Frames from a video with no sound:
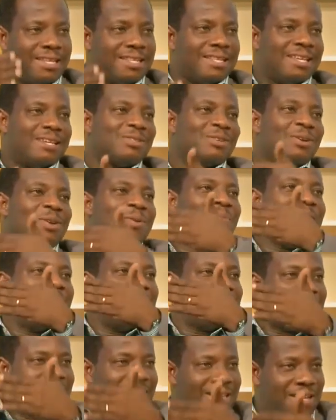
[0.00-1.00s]
there's going to be
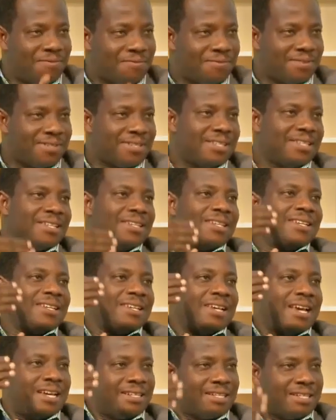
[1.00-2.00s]
a shift,
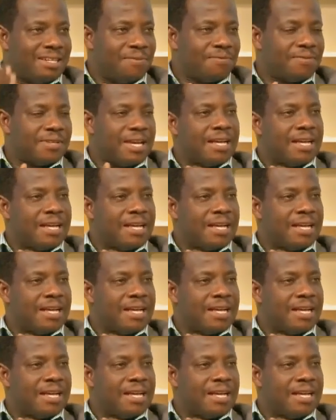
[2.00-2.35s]
a shift